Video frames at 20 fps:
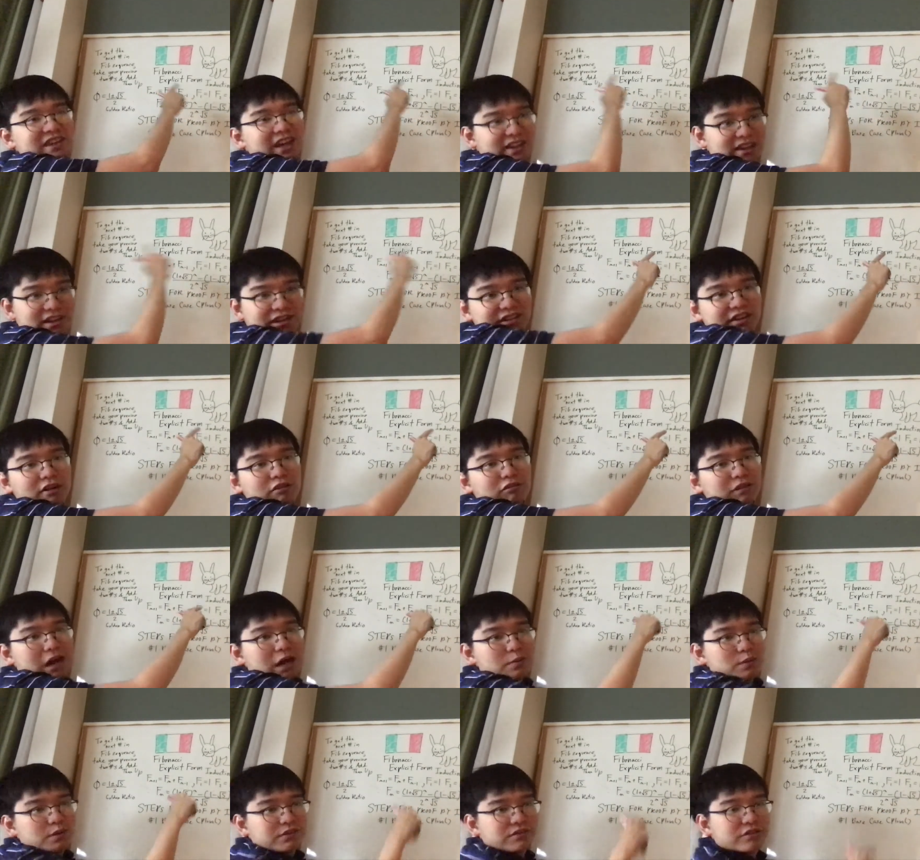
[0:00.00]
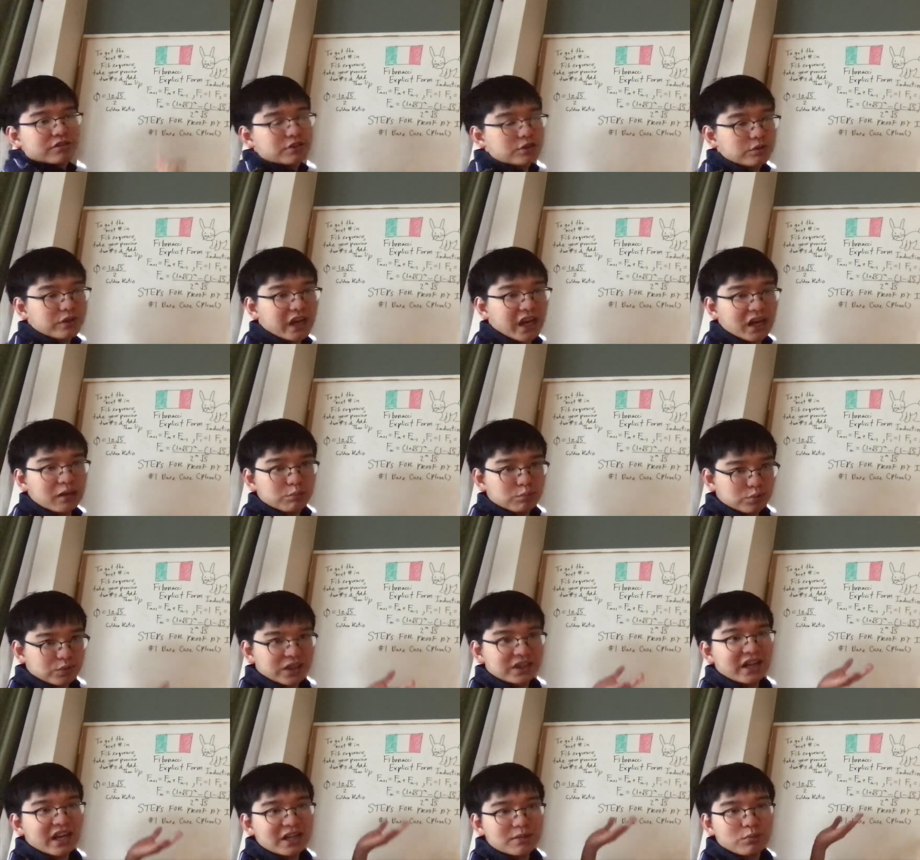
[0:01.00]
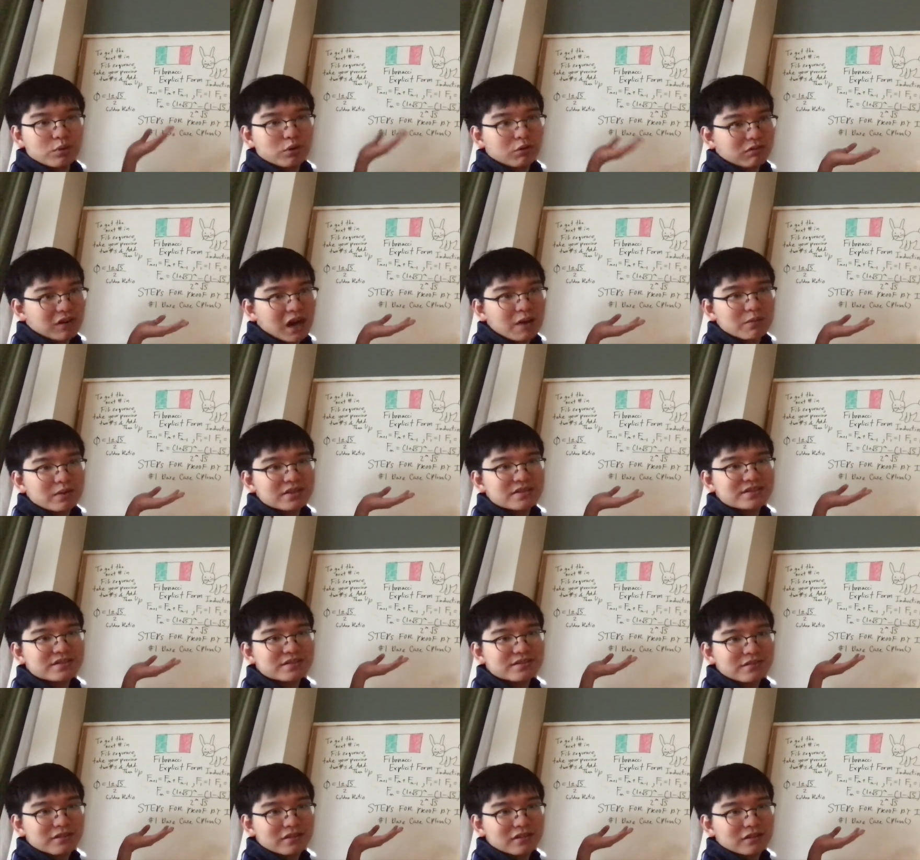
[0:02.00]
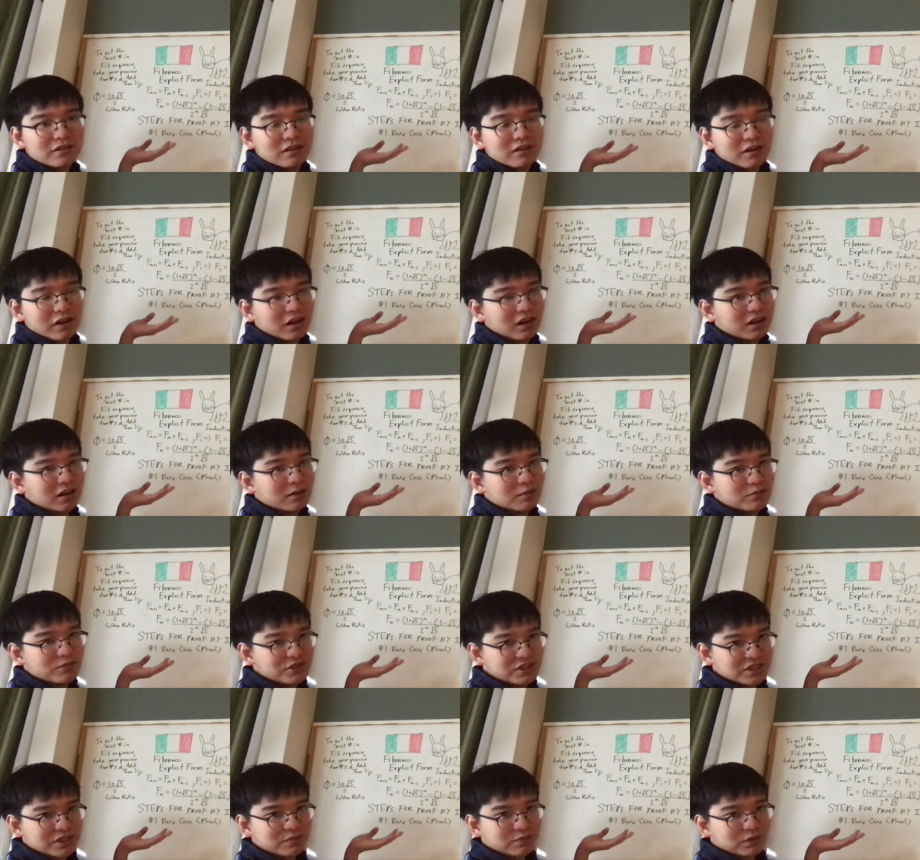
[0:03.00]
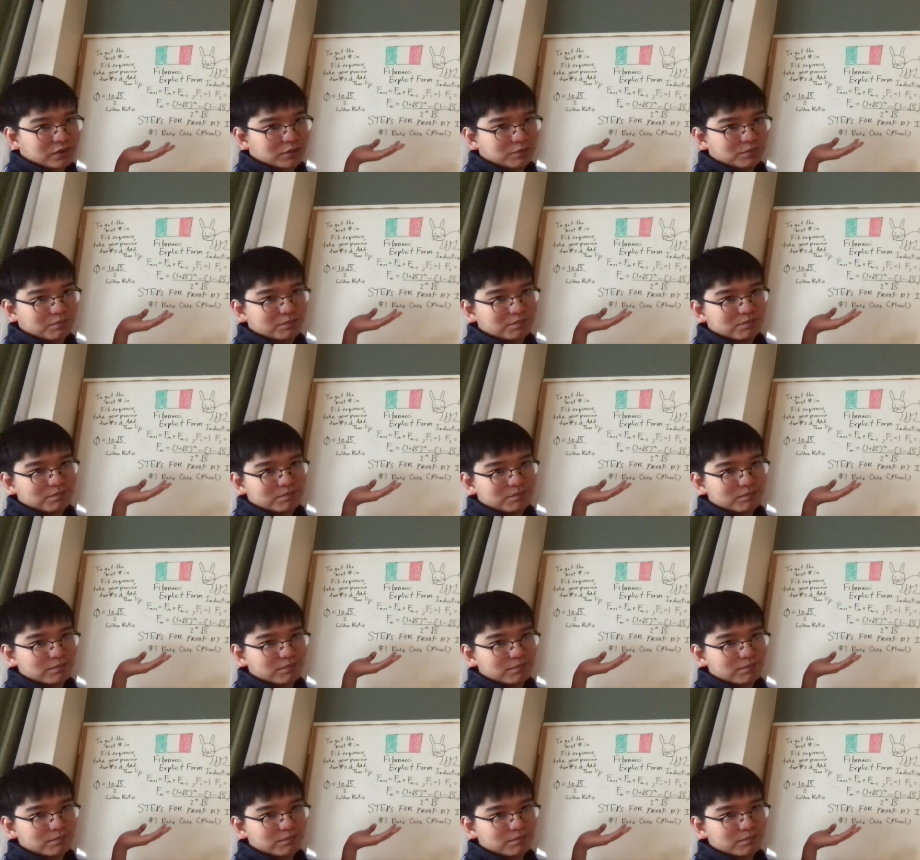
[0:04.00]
and then another rabbit. You can't breed any more rabbits um, just from